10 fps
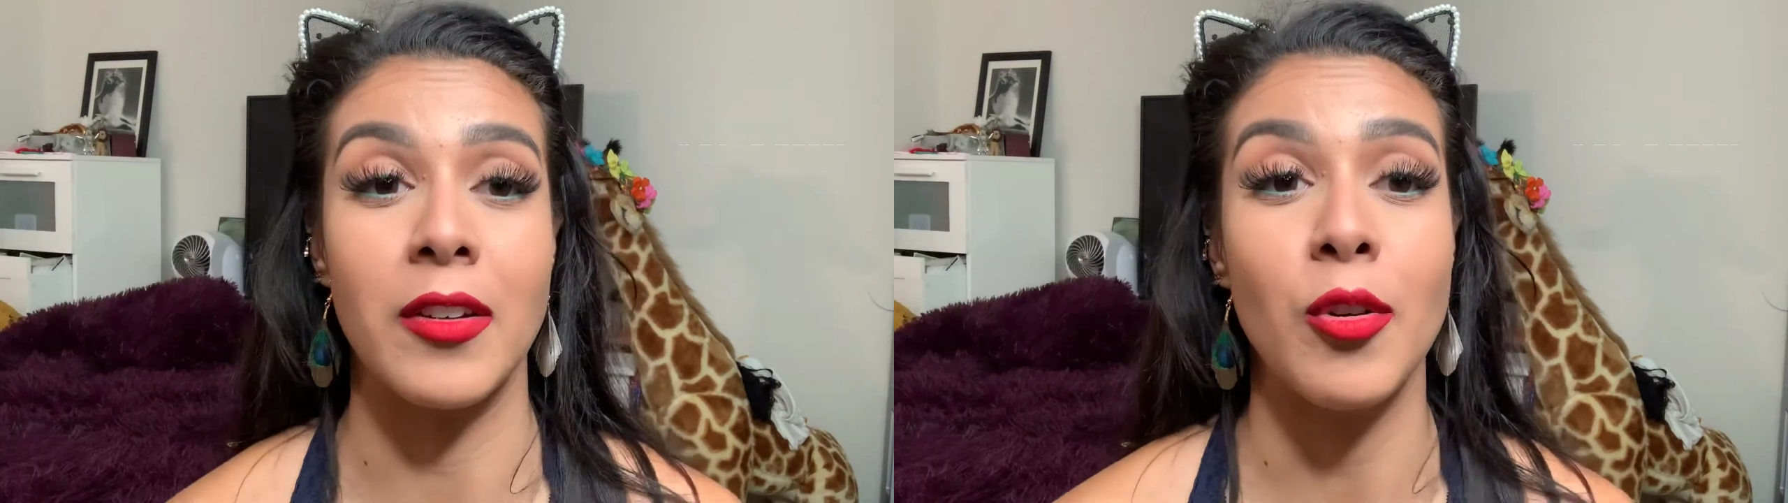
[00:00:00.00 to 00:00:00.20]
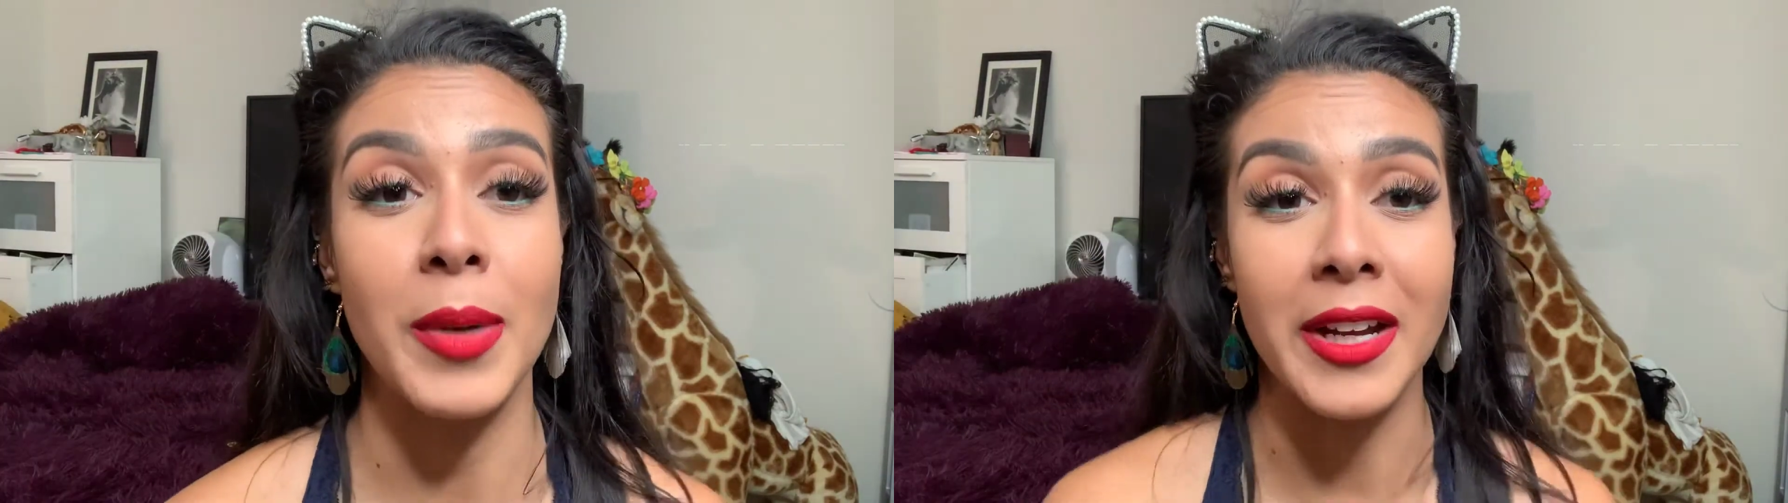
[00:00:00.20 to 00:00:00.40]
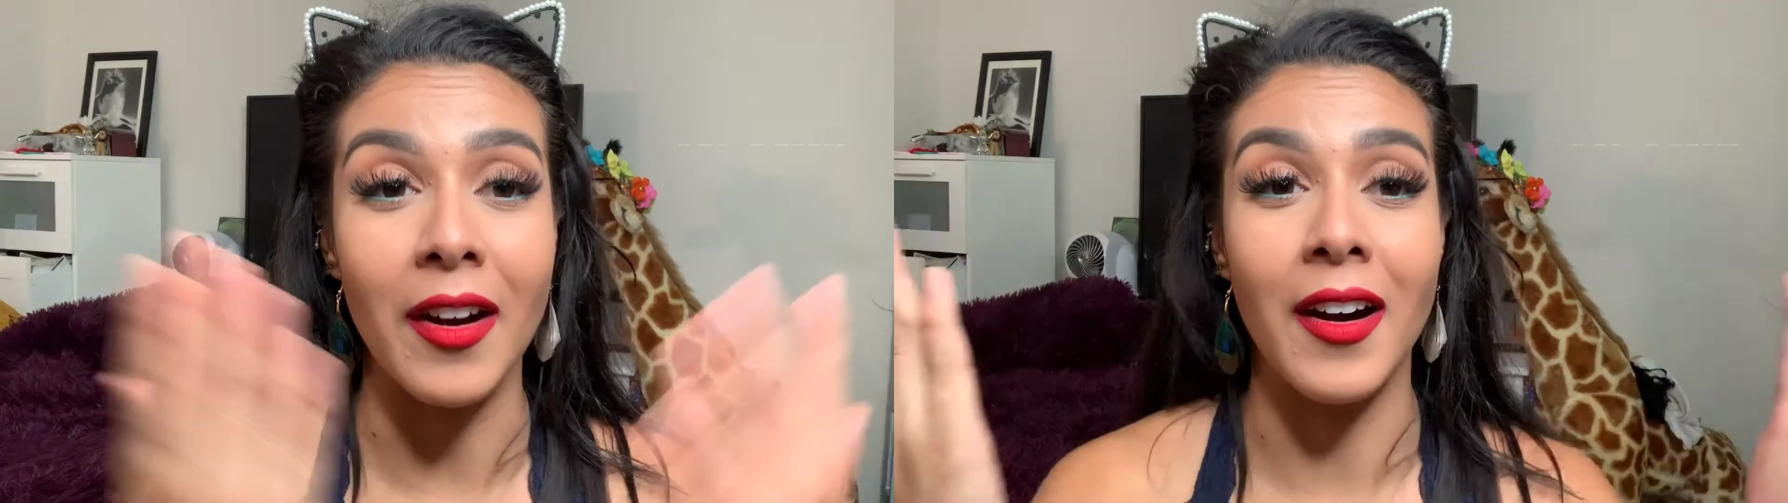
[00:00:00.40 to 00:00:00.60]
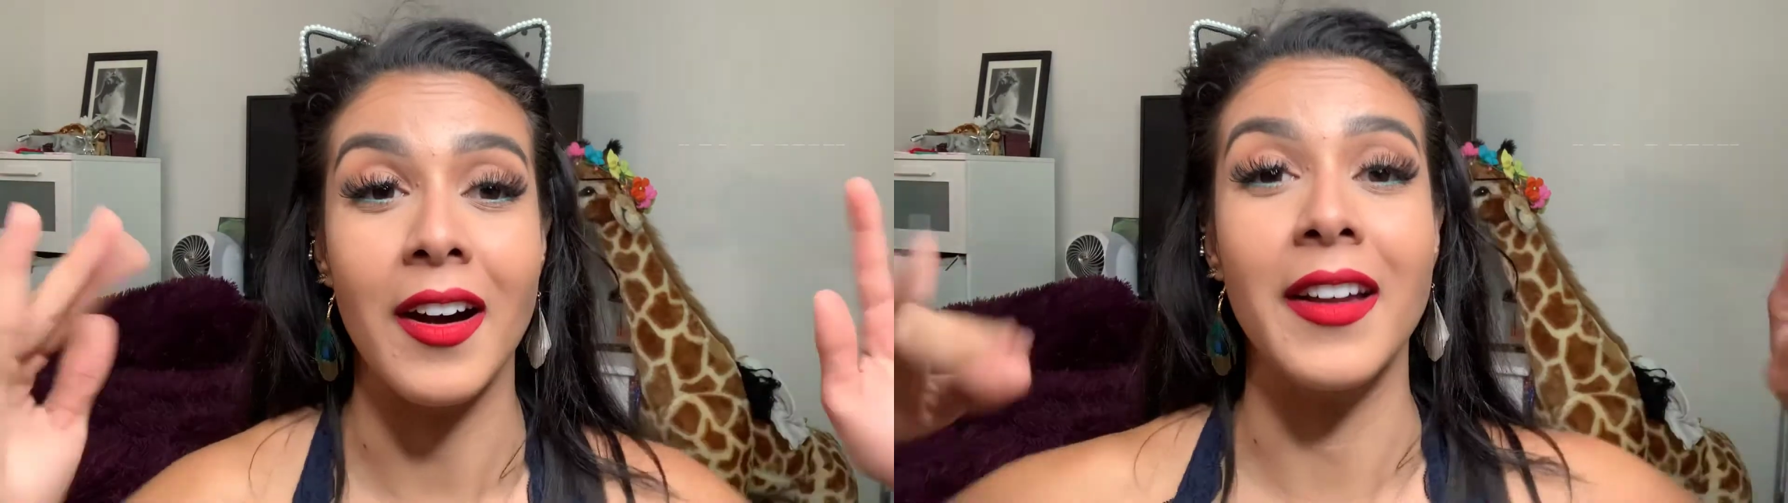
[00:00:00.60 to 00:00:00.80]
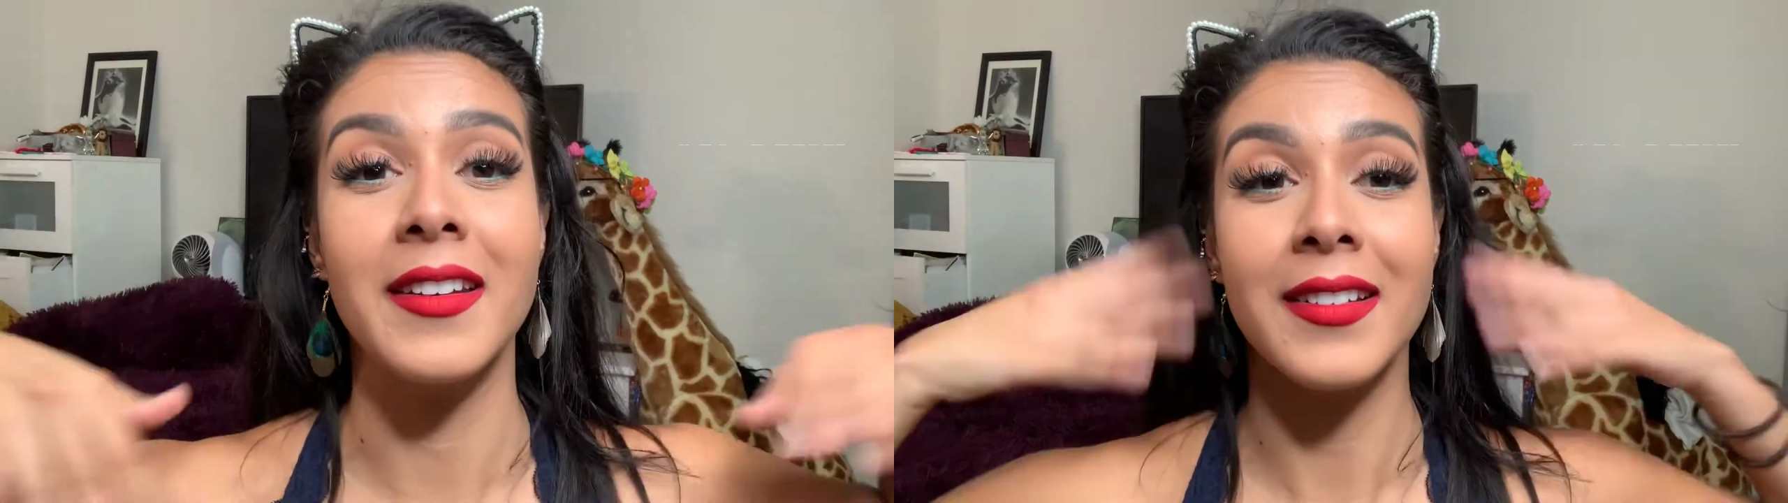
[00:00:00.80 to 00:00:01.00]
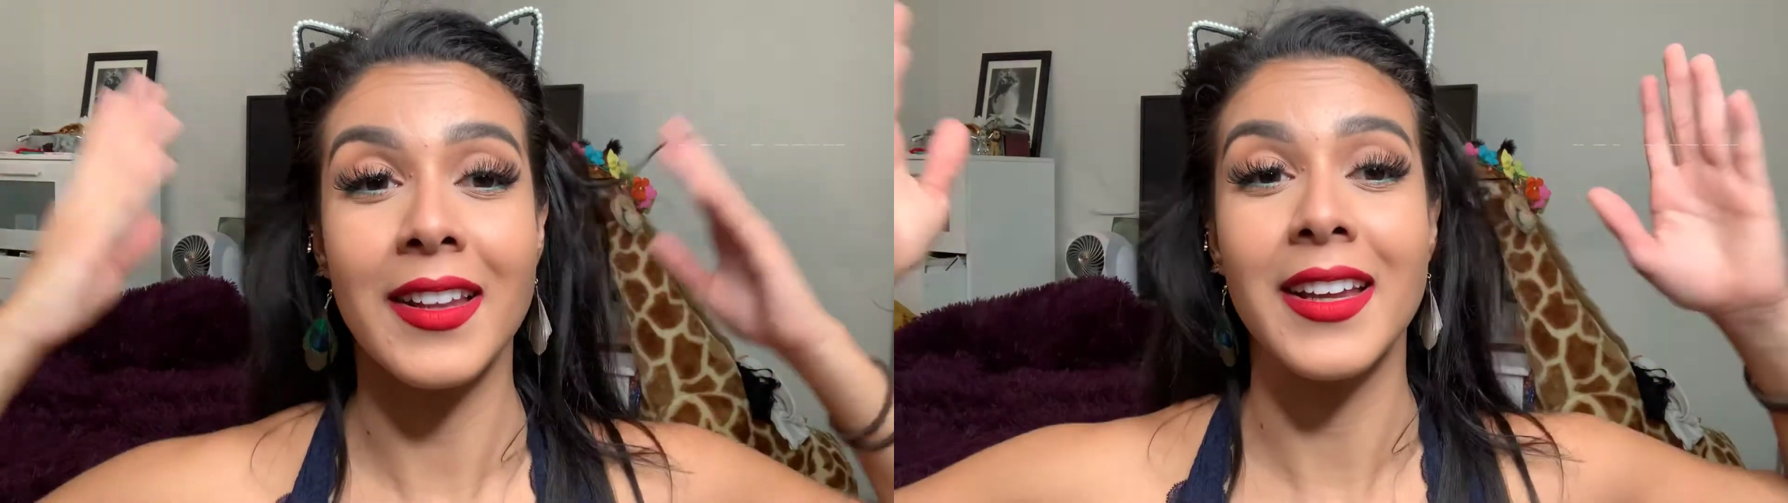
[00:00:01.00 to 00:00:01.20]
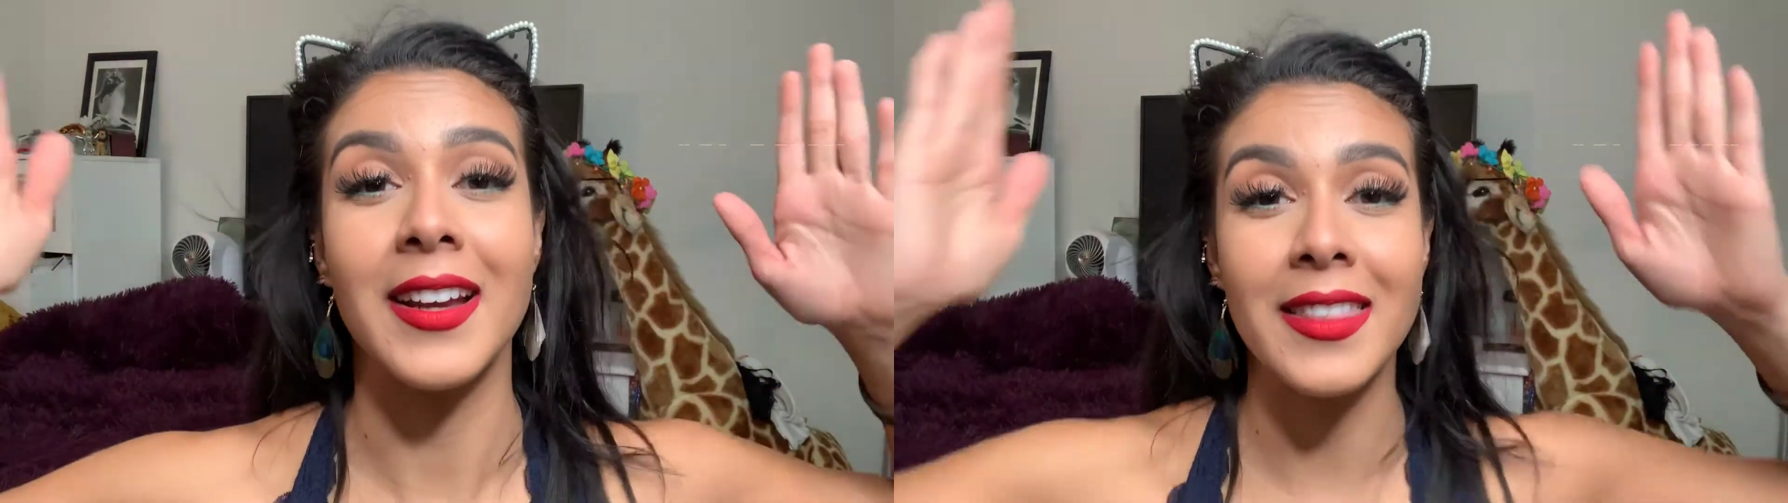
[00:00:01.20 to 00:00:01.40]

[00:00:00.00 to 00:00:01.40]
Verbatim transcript: oh my God, like I